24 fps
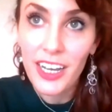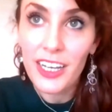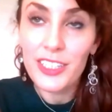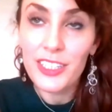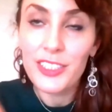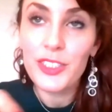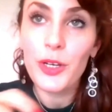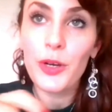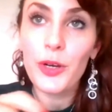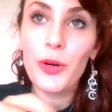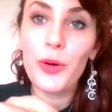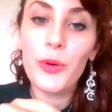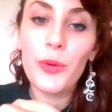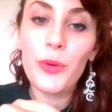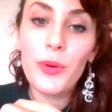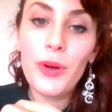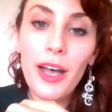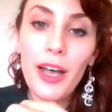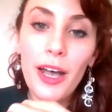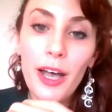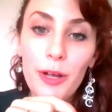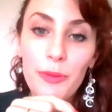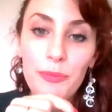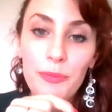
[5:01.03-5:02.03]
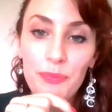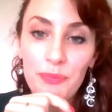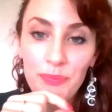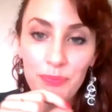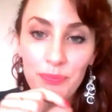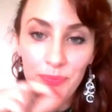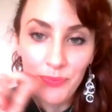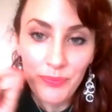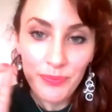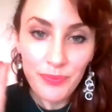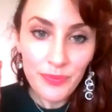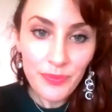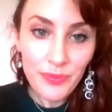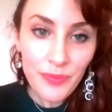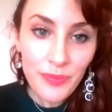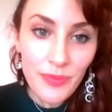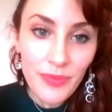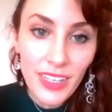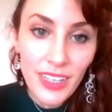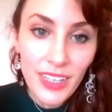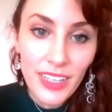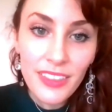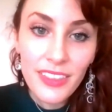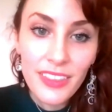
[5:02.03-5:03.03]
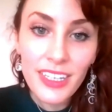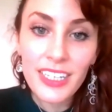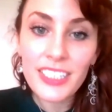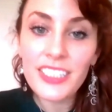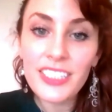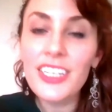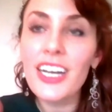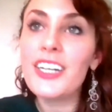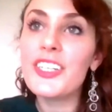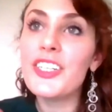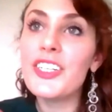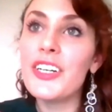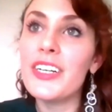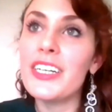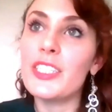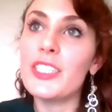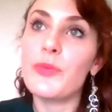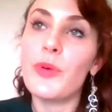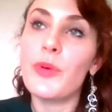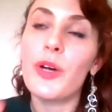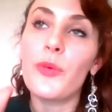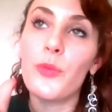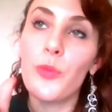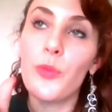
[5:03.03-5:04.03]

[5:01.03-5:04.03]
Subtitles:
So The conductor is what